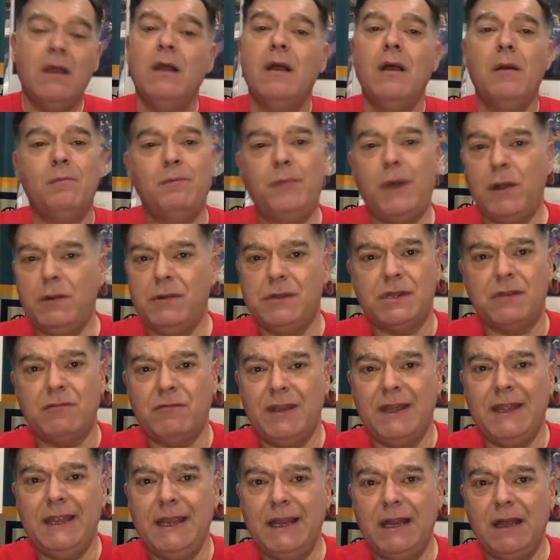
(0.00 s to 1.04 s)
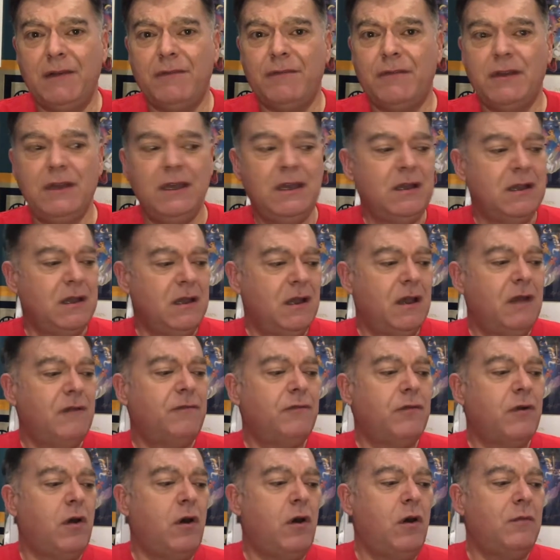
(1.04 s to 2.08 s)
Boats are really lovely,
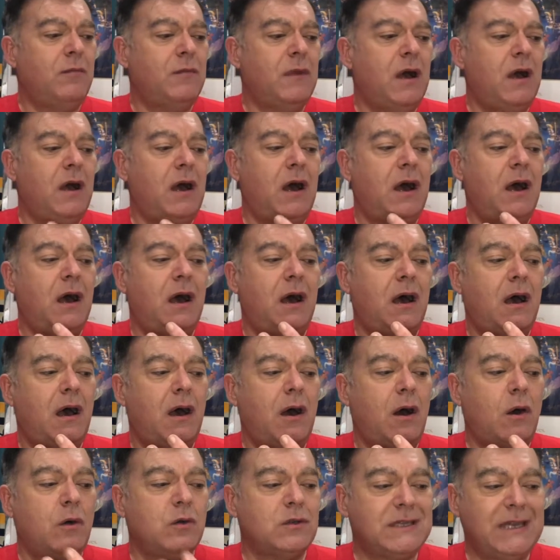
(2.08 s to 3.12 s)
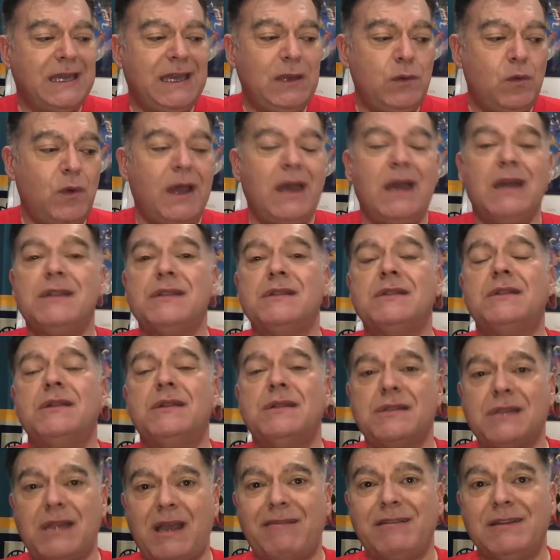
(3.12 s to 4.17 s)
from Old Key West,
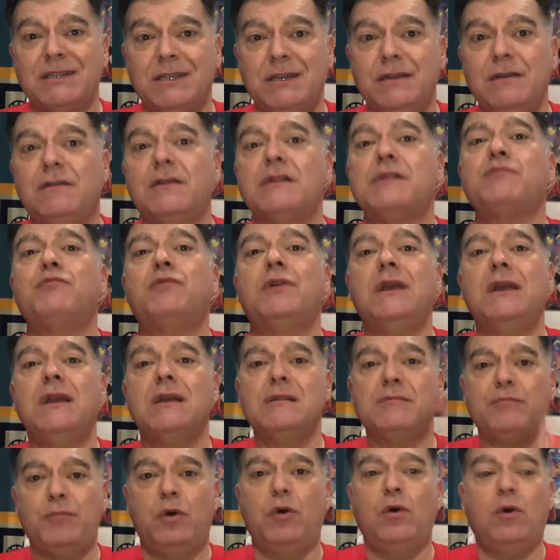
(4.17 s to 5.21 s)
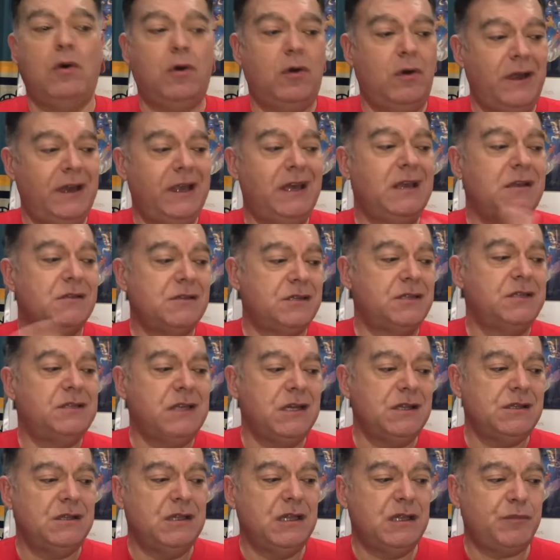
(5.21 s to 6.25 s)
Saratoga Springs, Port Orleans to
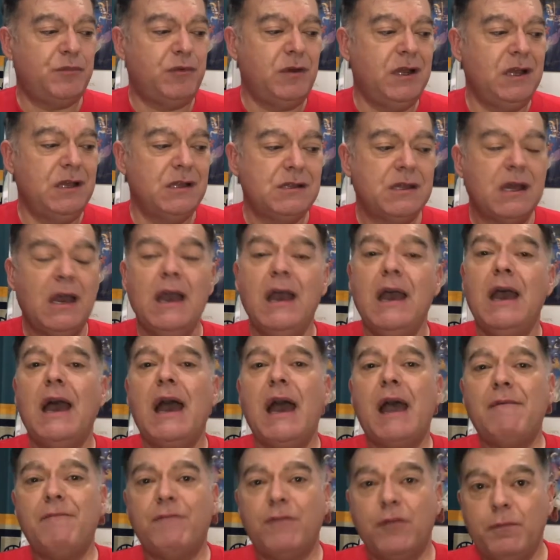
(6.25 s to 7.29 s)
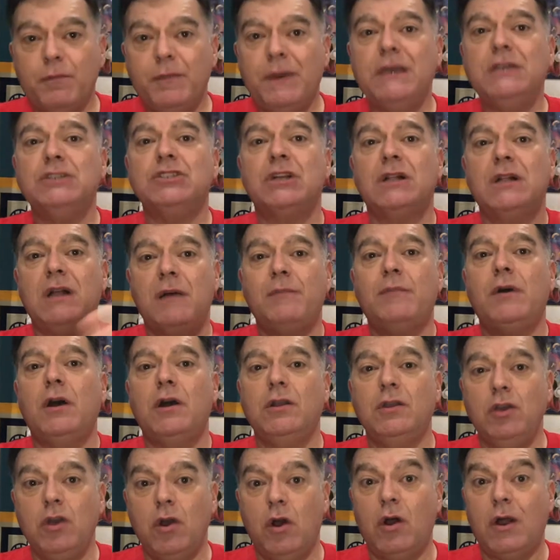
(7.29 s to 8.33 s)
Disney Springs, and from Beach Club
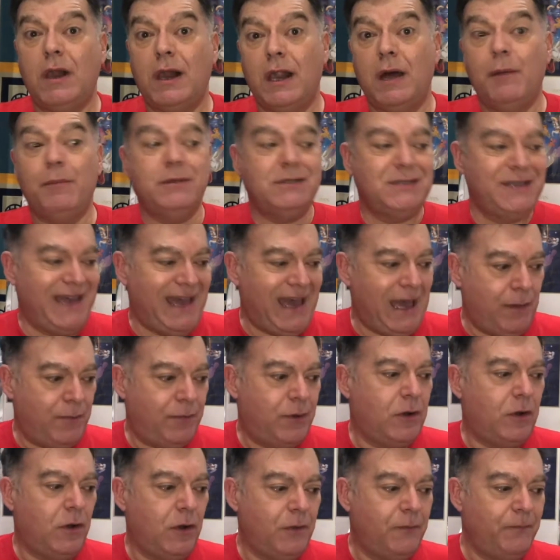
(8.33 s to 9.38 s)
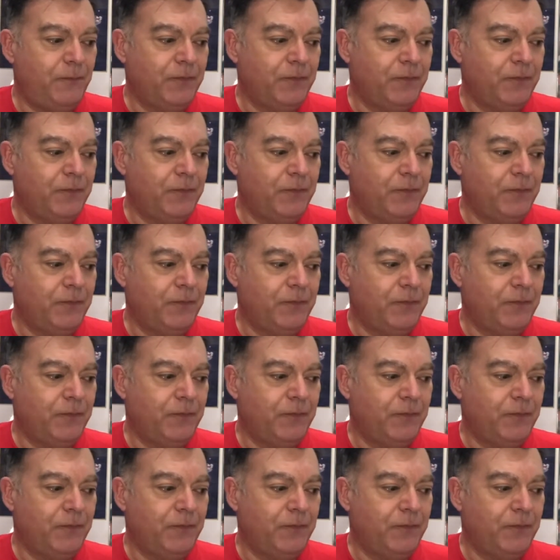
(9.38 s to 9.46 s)
and Yacht Club to Epcot.